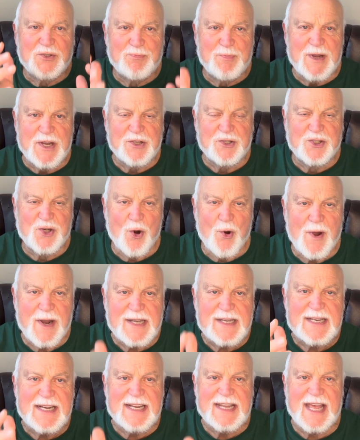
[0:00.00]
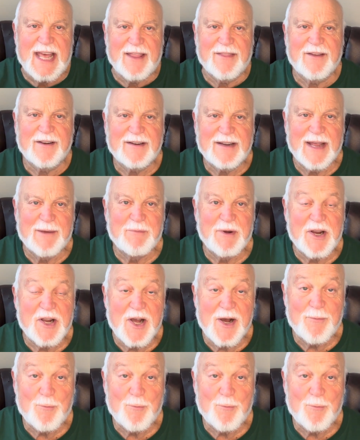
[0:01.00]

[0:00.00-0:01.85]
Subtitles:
be joined together and become